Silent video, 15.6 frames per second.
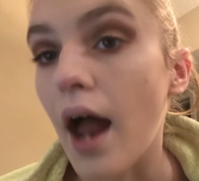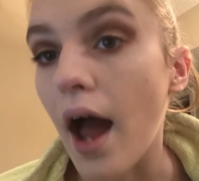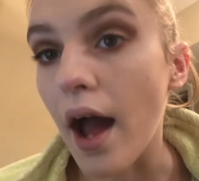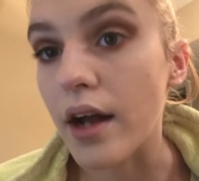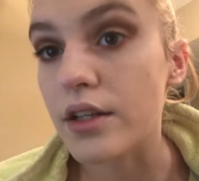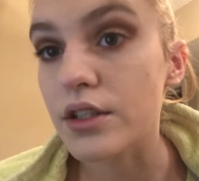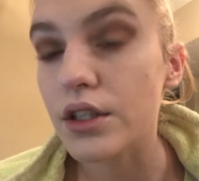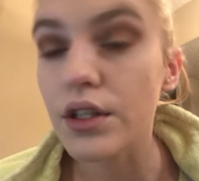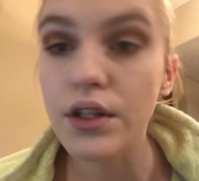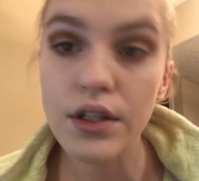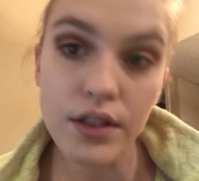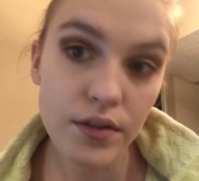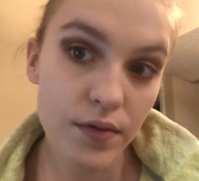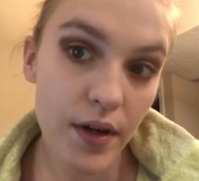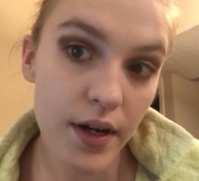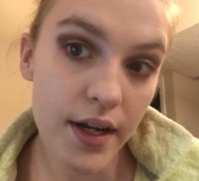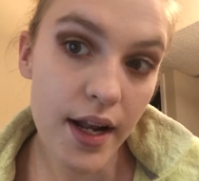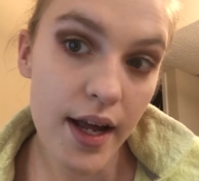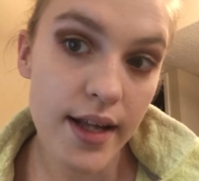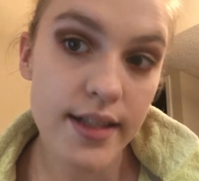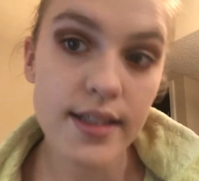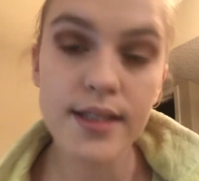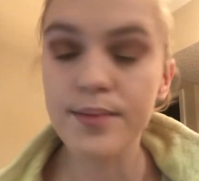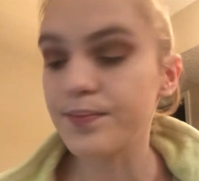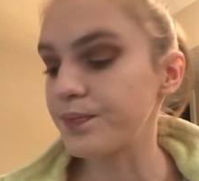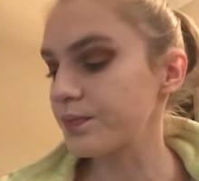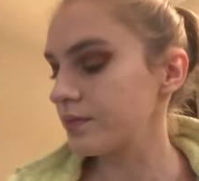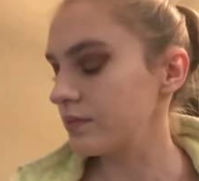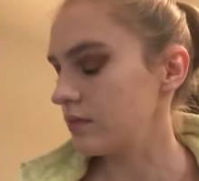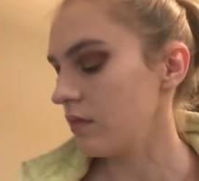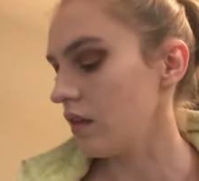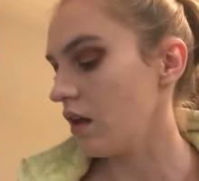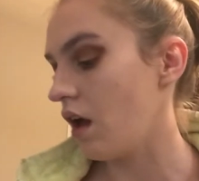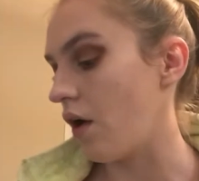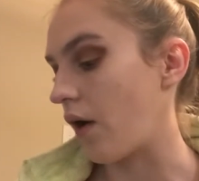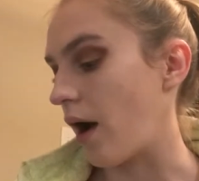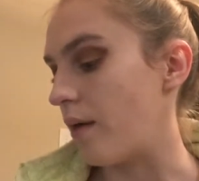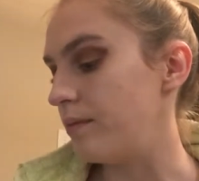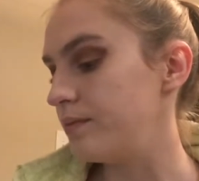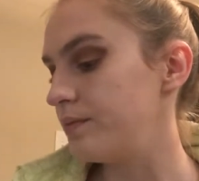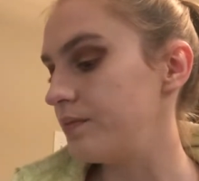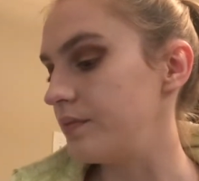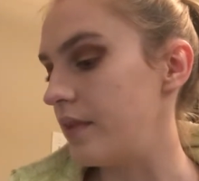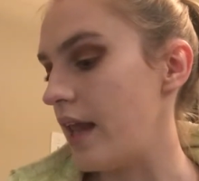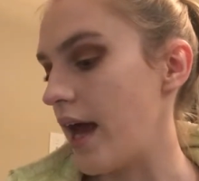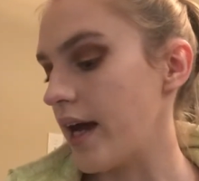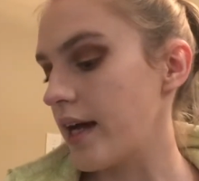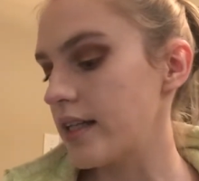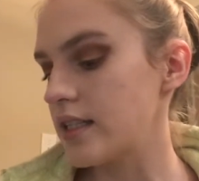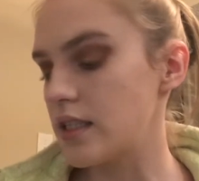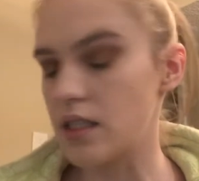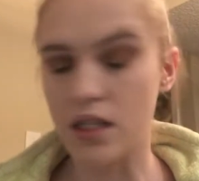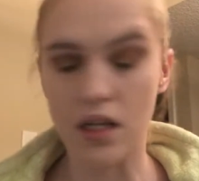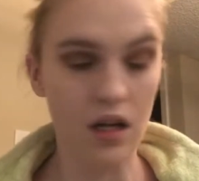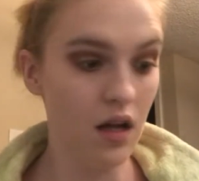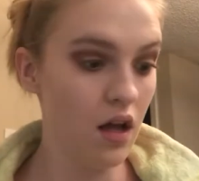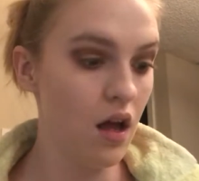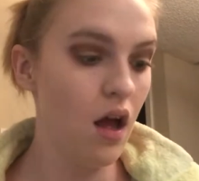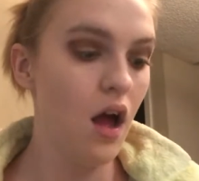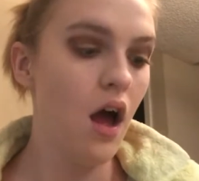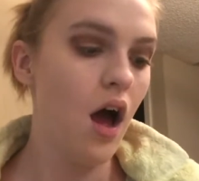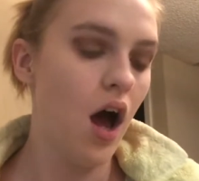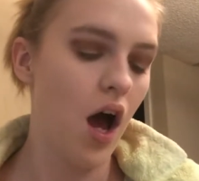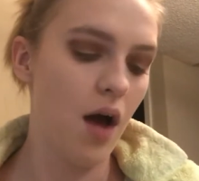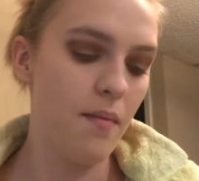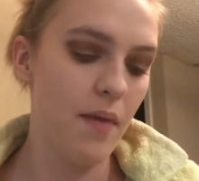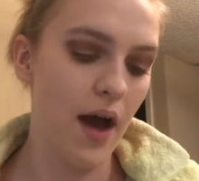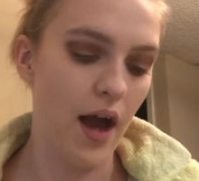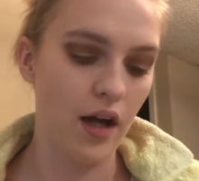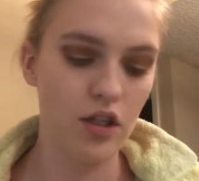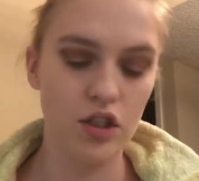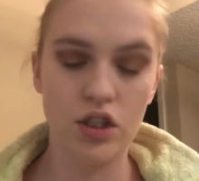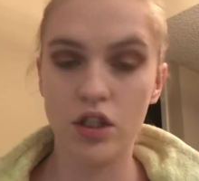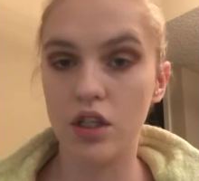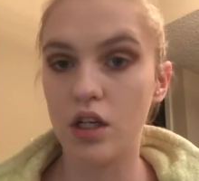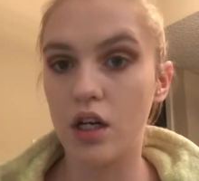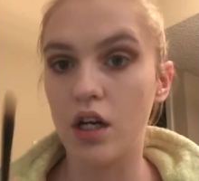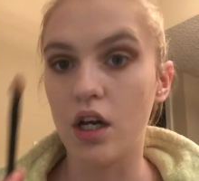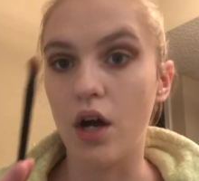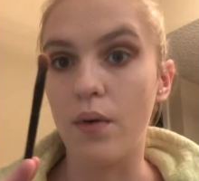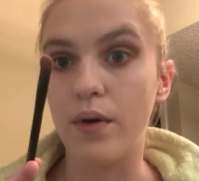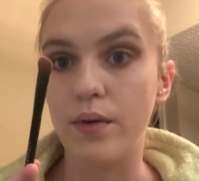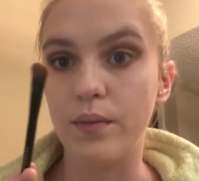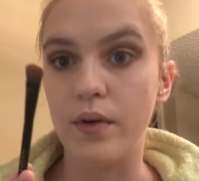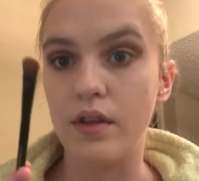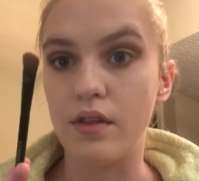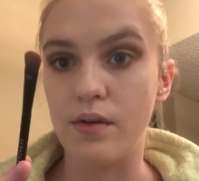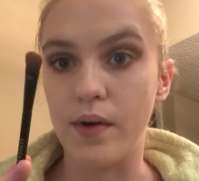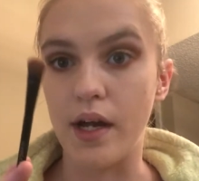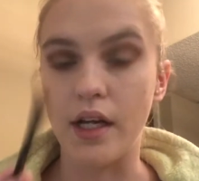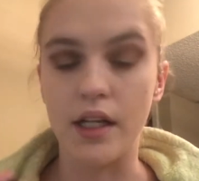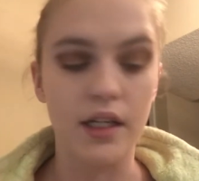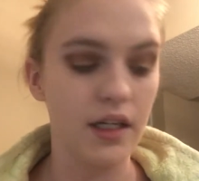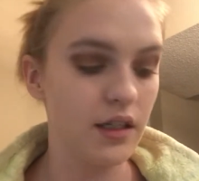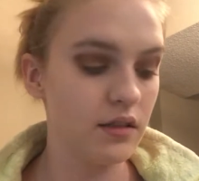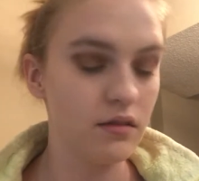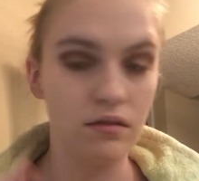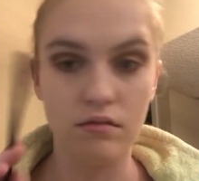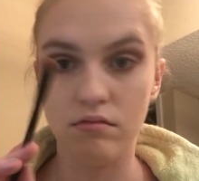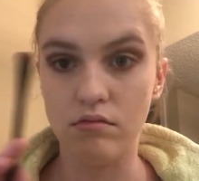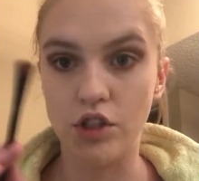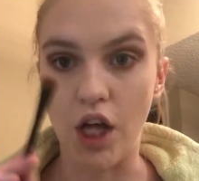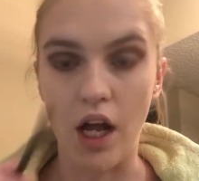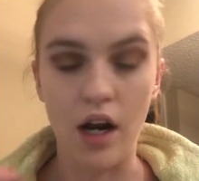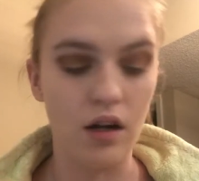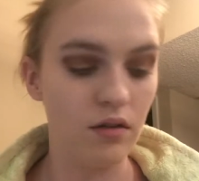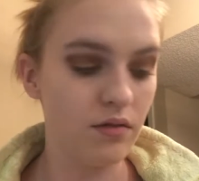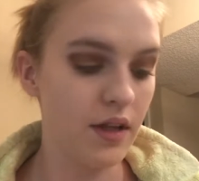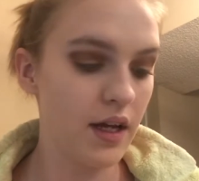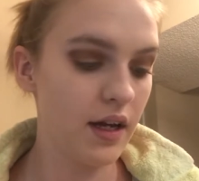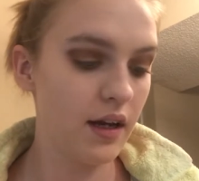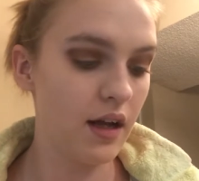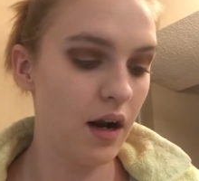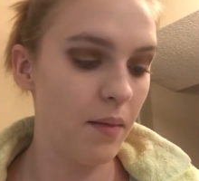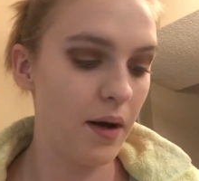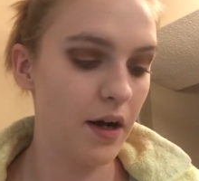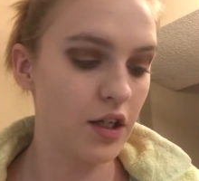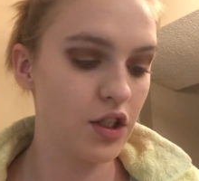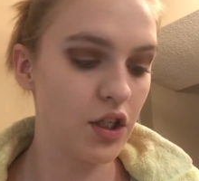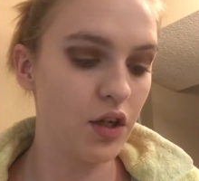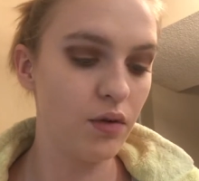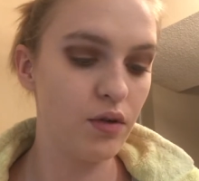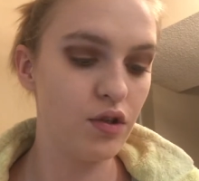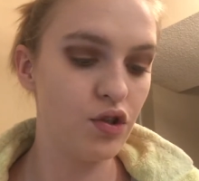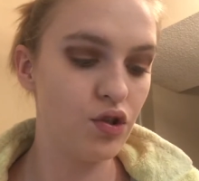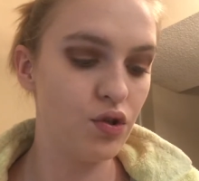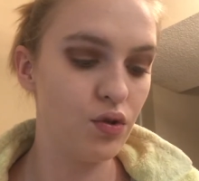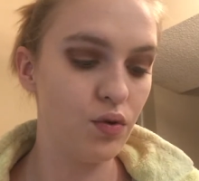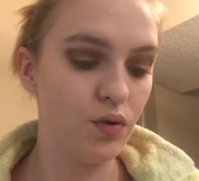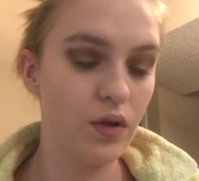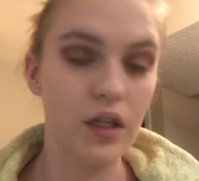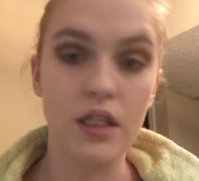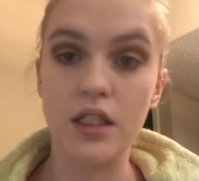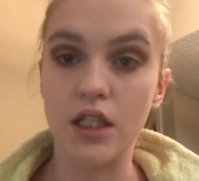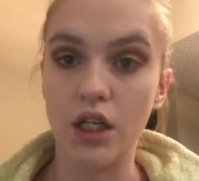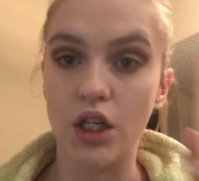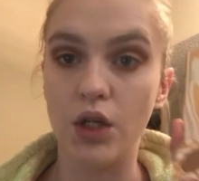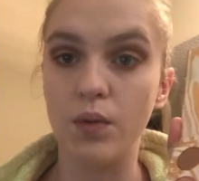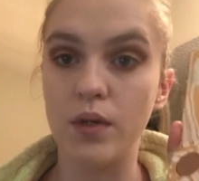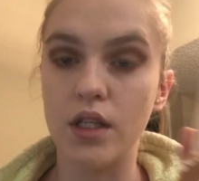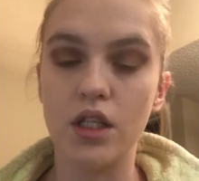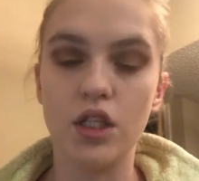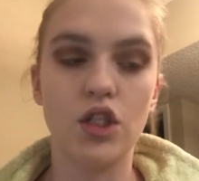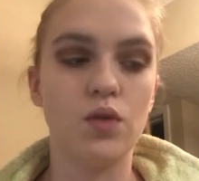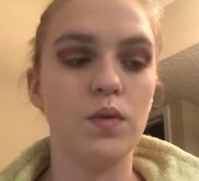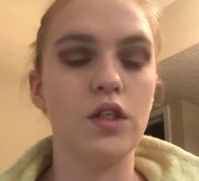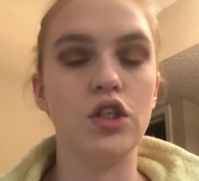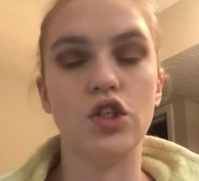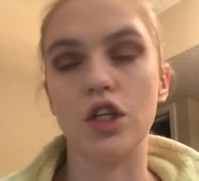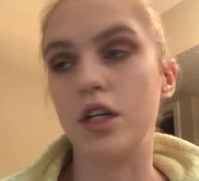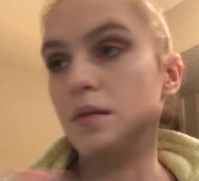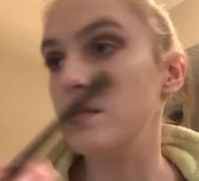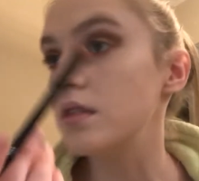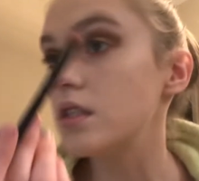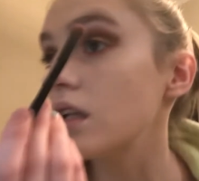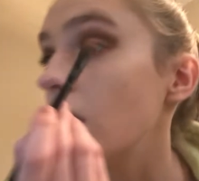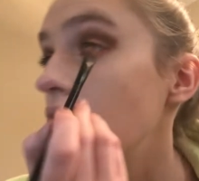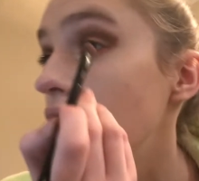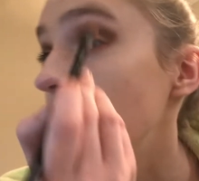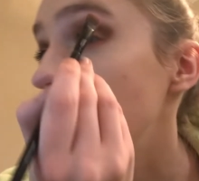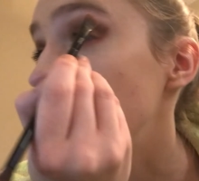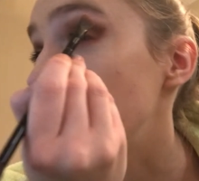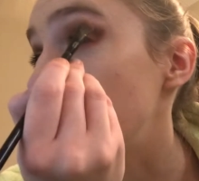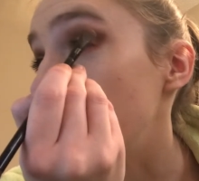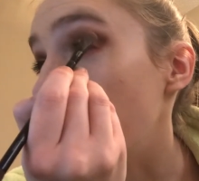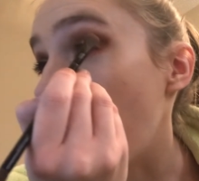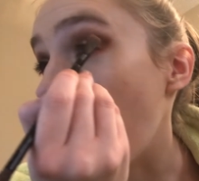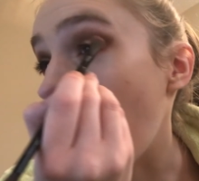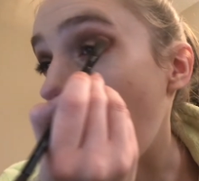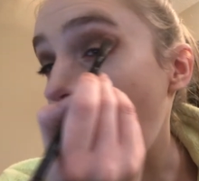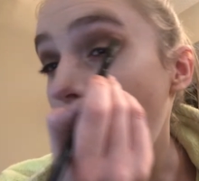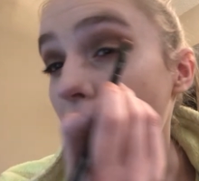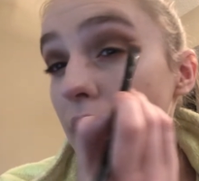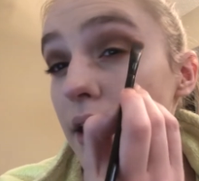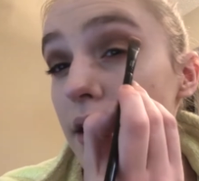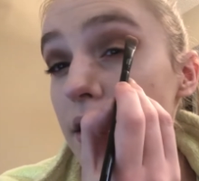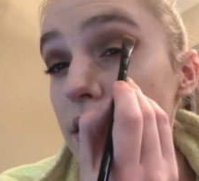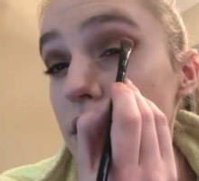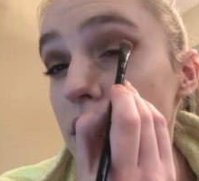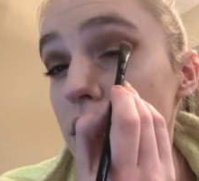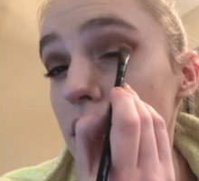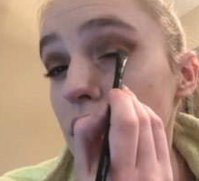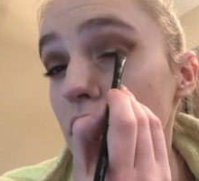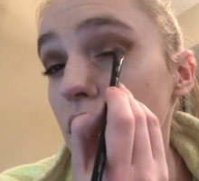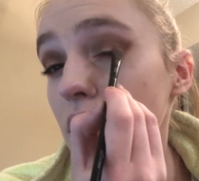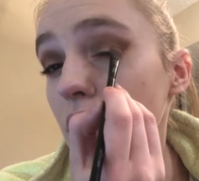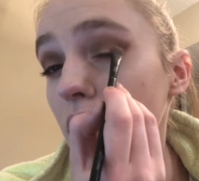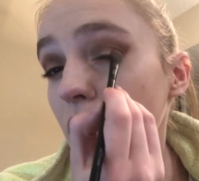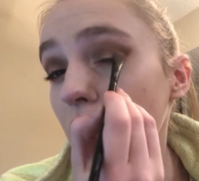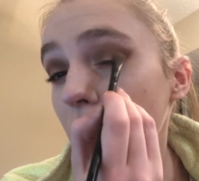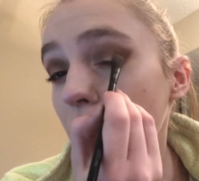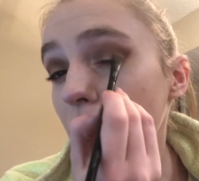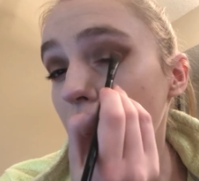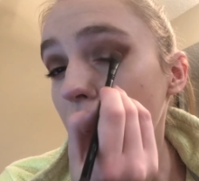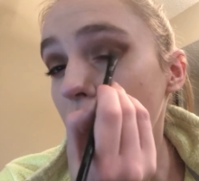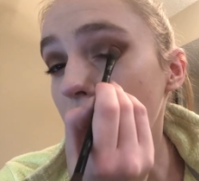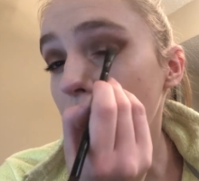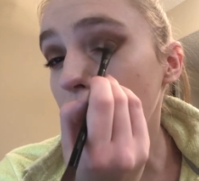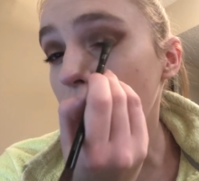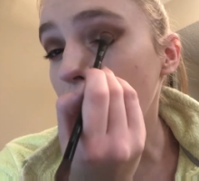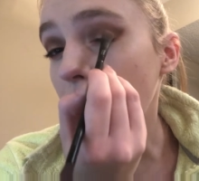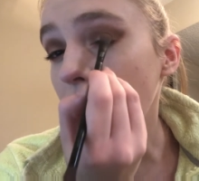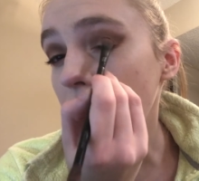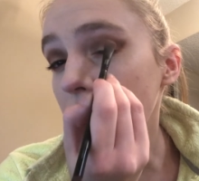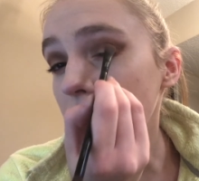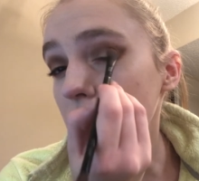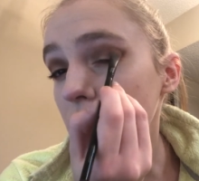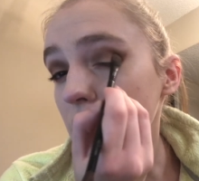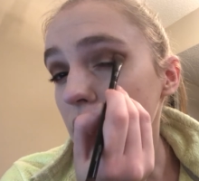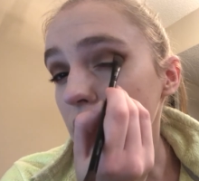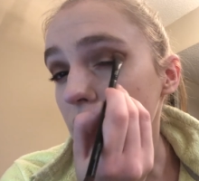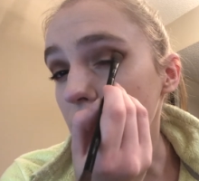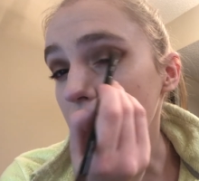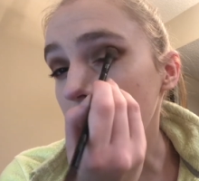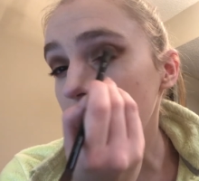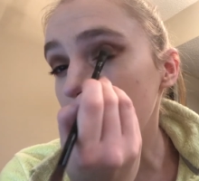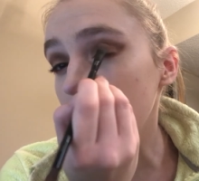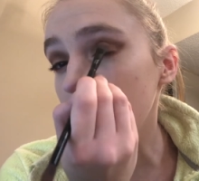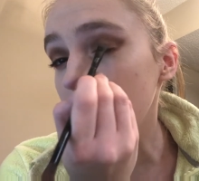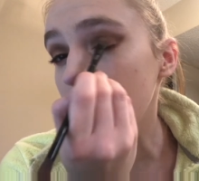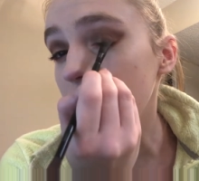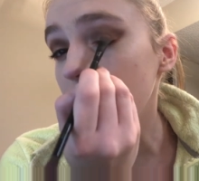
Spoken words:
Actually looks very nice. Okay, next I'm actually going to go in with the regular shadow thing, and I'm actually going to continue with the Sweet Dreams to add it right here